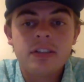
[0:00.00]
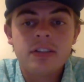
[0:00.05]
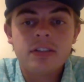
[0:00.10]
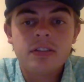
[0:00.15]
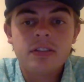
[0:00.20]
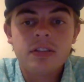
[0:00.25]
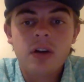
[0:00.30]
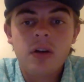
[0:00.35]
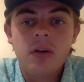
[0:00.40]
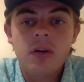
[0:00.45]

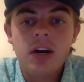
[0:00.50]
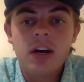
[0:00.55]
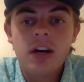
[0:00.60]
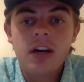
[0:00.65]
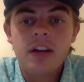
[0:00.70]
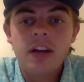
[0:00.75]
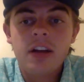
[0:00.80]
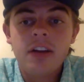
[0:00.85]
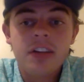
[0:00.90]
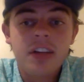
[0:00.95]
So
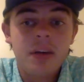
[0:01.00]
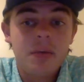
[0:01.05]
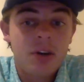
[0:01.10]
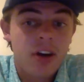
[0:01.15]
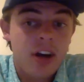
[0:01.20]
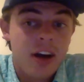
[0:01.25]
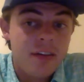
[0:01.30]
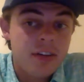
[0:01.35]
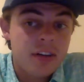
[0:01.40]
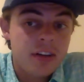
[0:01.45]
they are the
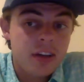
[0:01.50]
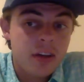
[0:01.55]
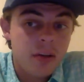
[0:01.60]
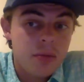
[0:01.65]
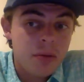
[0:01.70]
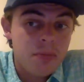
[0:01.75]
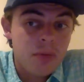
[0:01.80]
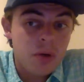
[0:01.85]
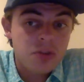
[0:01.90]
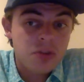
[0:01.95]
demographic that would
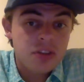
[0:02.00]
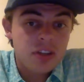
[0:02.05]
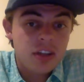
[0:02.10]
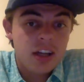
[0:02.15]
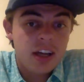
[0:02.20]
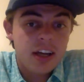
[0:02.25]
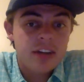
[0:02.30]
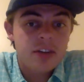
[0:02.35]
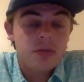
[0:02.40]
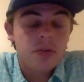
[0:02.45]
be most
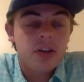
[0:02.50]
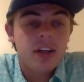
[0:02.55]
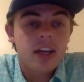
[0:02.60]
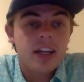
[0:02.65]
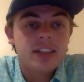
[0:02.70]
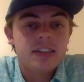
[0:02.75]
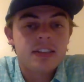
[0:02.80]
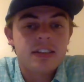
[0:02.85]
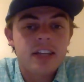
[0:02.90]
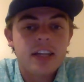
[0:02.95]
inclined to
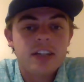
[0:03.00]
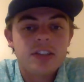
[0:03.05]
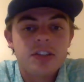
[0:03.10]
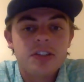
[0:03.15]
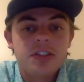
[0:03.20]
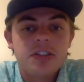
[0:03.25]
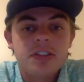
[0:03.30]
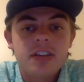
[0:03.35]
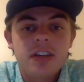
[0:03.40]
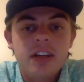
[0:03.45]
realize the
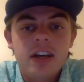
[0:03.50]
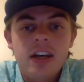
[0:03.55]
dangers